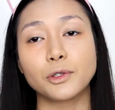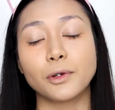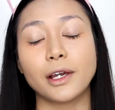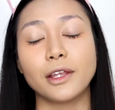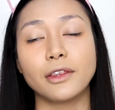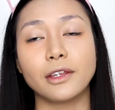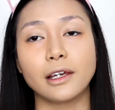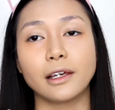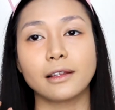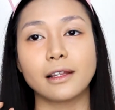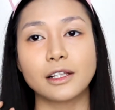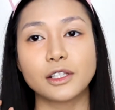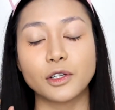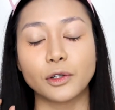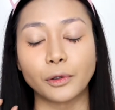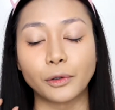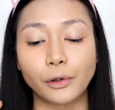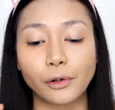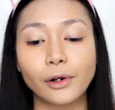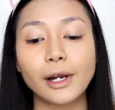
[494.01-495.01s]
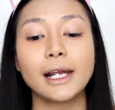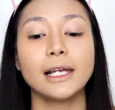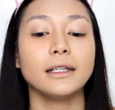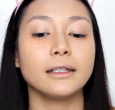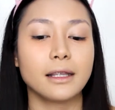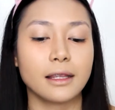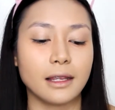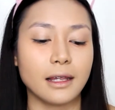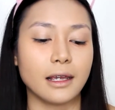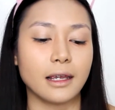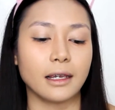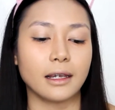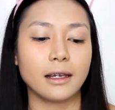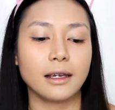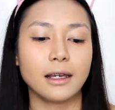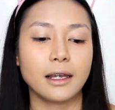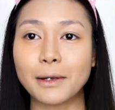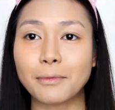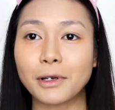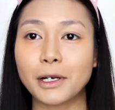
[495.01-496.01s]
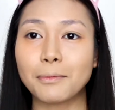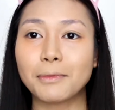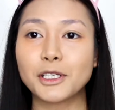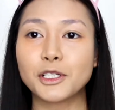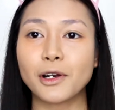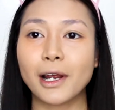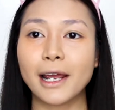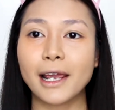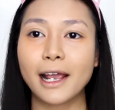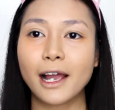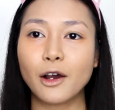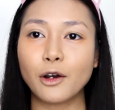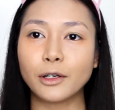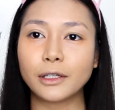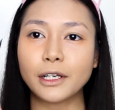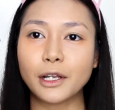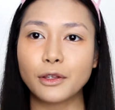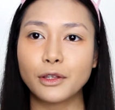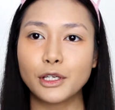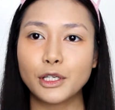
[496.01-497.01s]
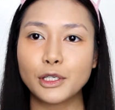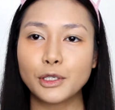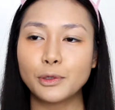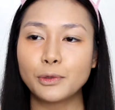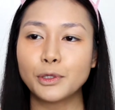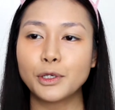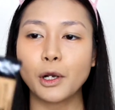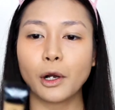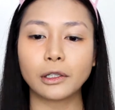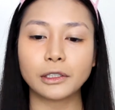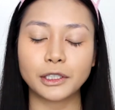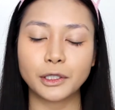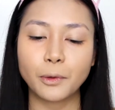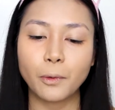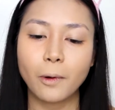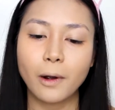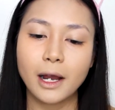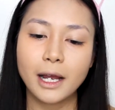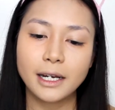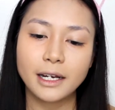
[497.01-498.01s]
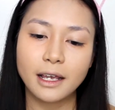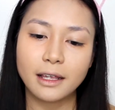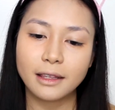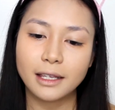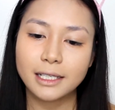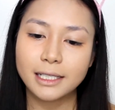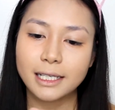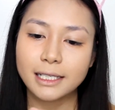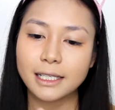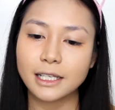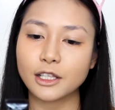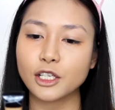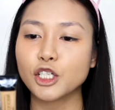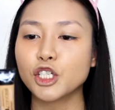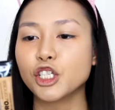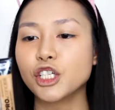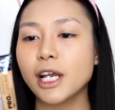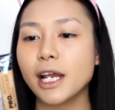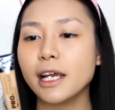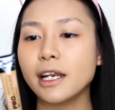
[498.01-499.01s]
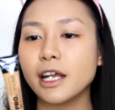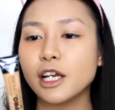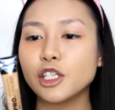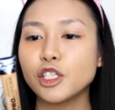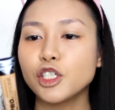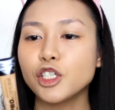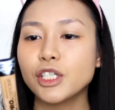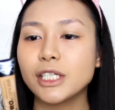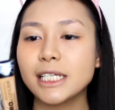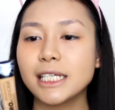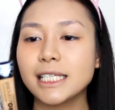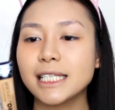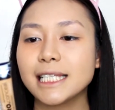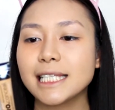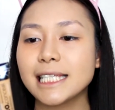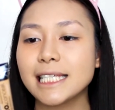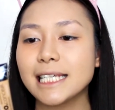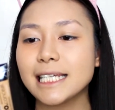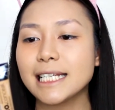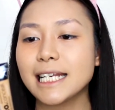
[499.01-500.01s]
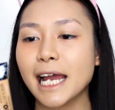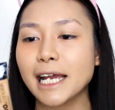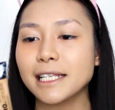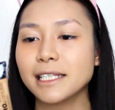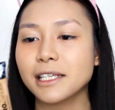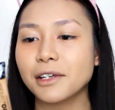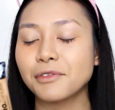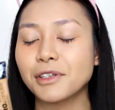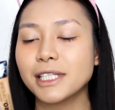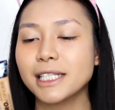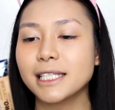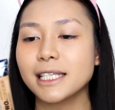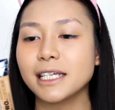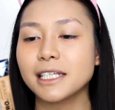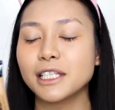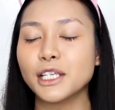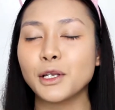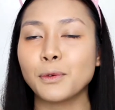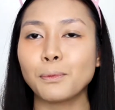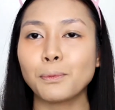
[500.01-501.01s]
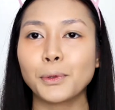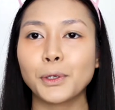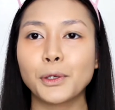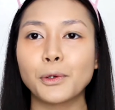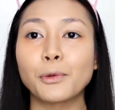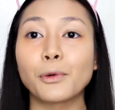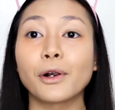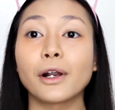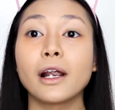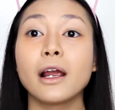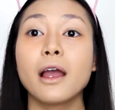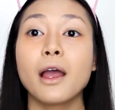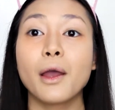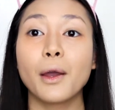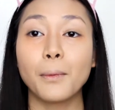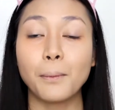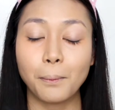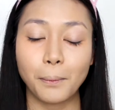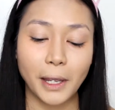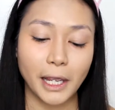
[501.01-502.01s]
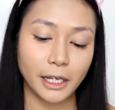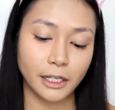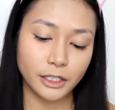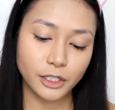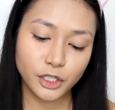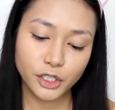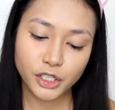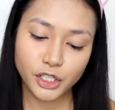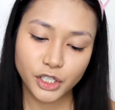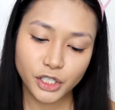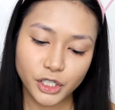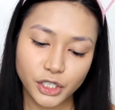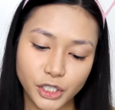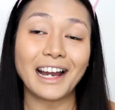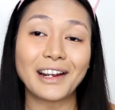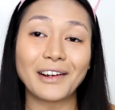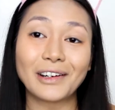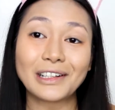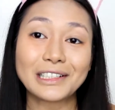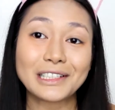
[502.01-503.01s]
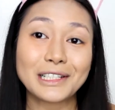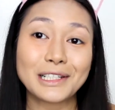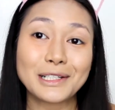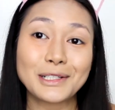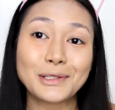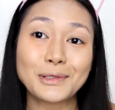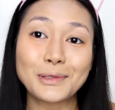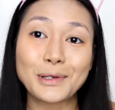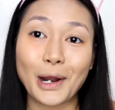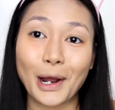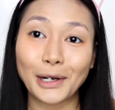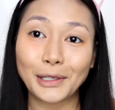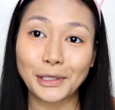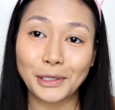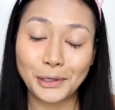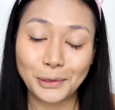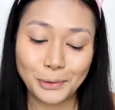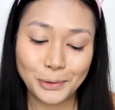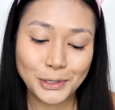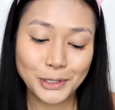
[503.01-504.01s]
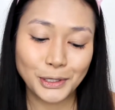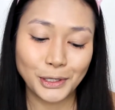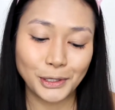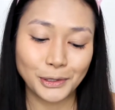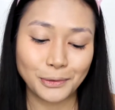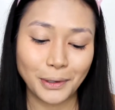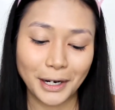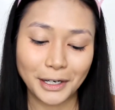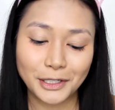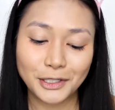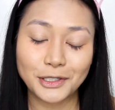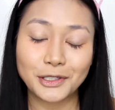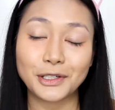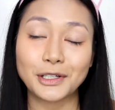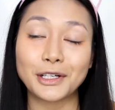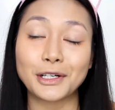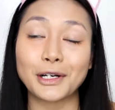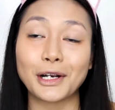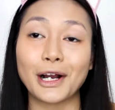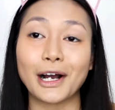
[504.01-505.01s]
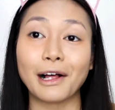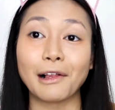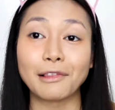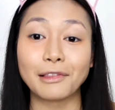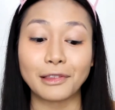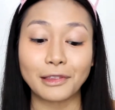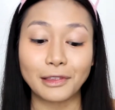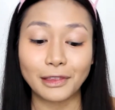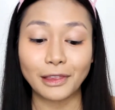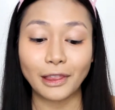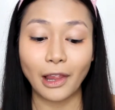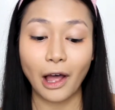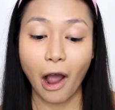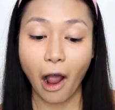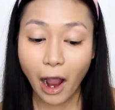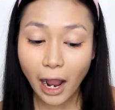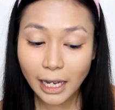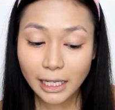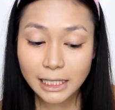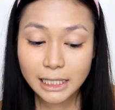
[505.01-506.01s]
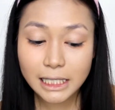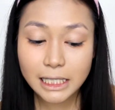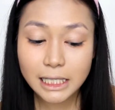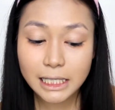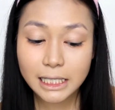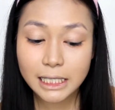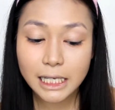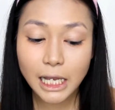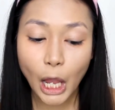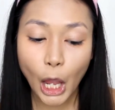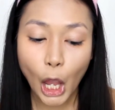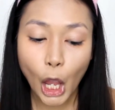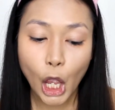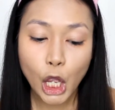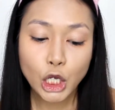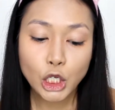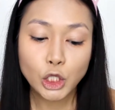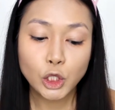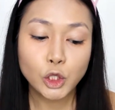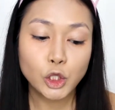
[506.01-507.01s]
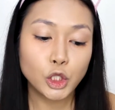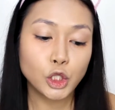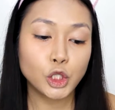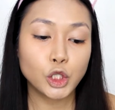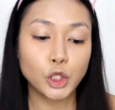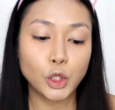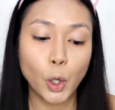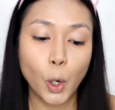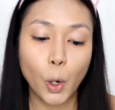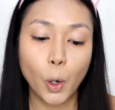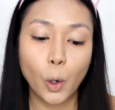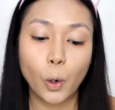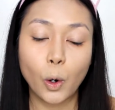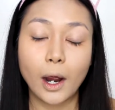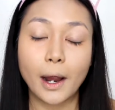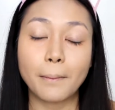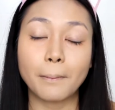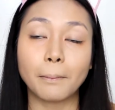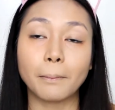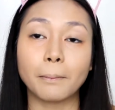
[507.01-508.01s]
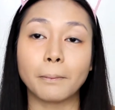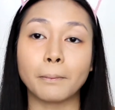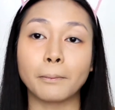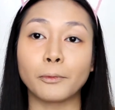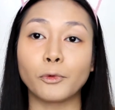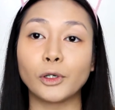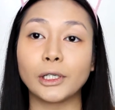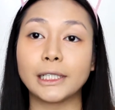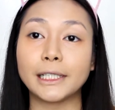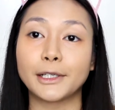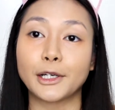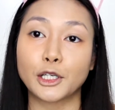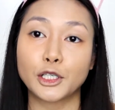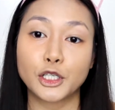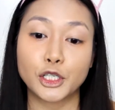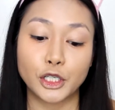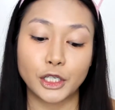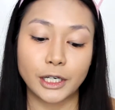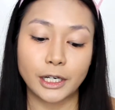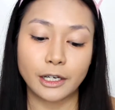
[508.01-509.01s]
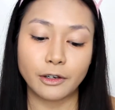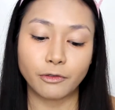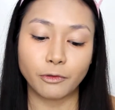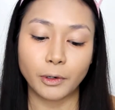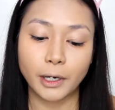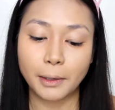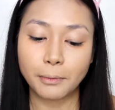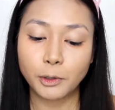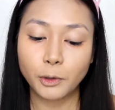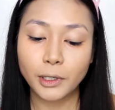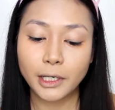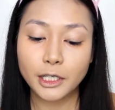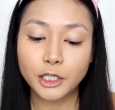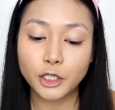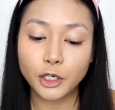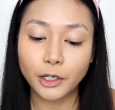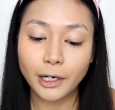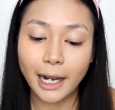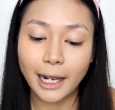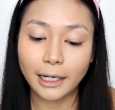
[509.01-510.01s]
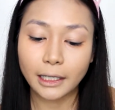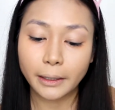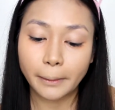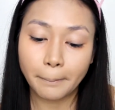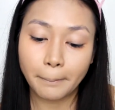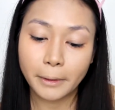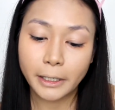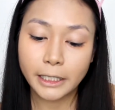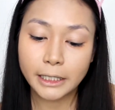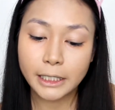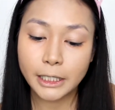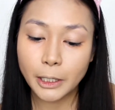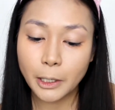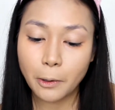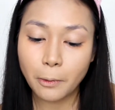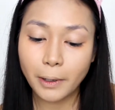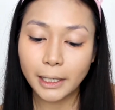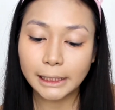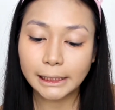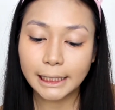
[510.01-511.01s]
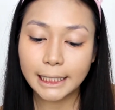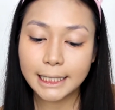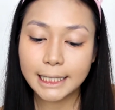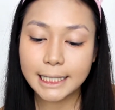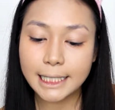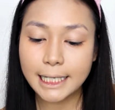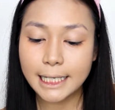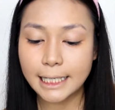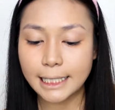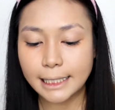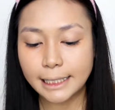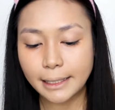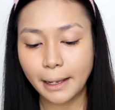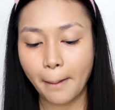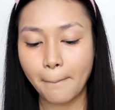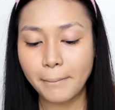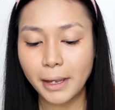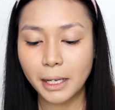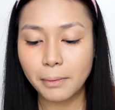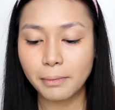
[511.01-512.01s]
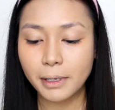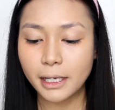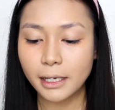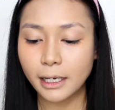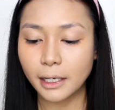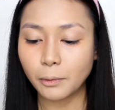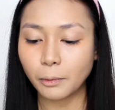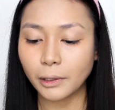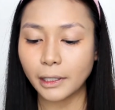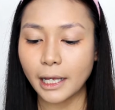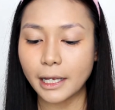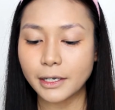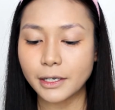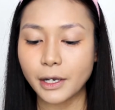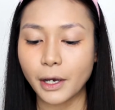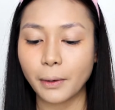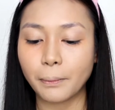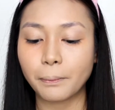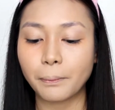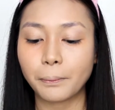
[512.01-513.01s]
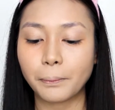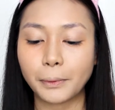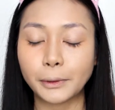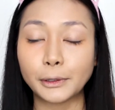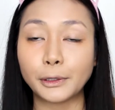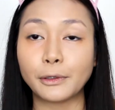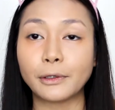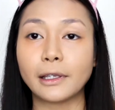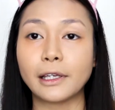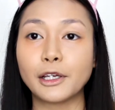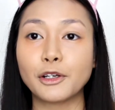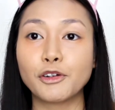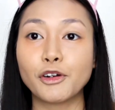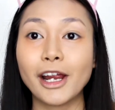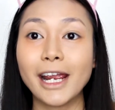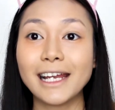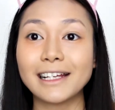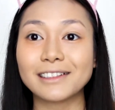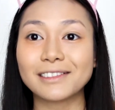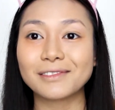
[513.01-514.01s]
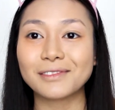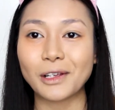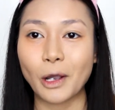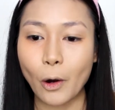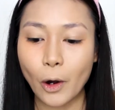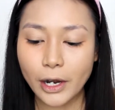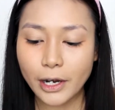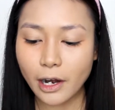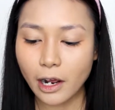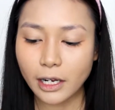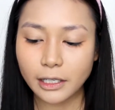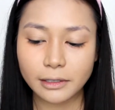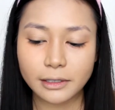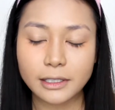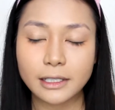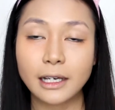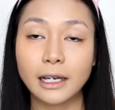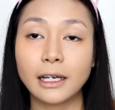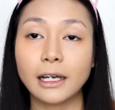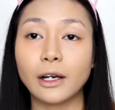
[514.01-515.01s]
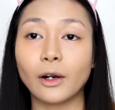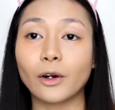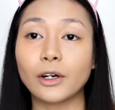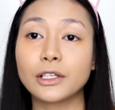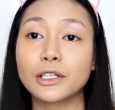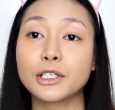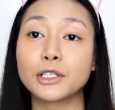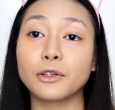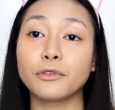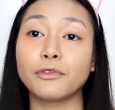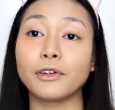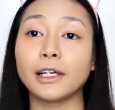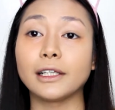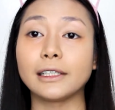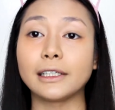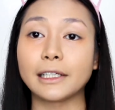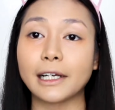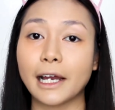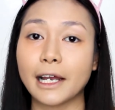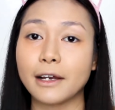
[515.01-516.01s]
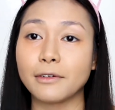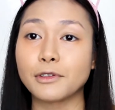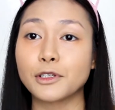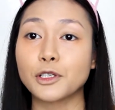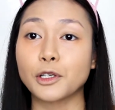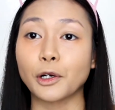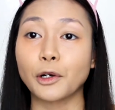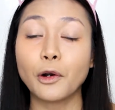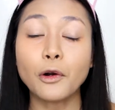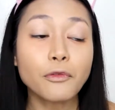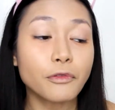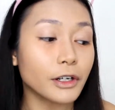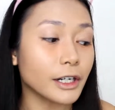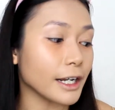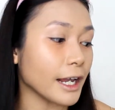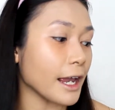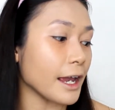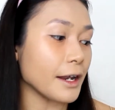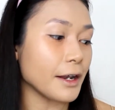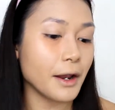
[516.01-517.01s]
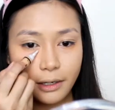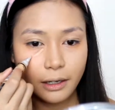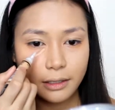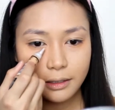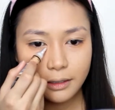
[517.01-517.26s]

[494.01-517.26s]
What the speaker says: So I think that's a great thing. I'm gonna be trying out the nude colored one. This is in the shade GC976 in Pure Beige. I honestly do not use corrector a lot, so I'm really not sure if what I'm doing is correct. But you know what? Let's see. Maybe it will end up looking great. Or not. Or this could fail and I have to start over again.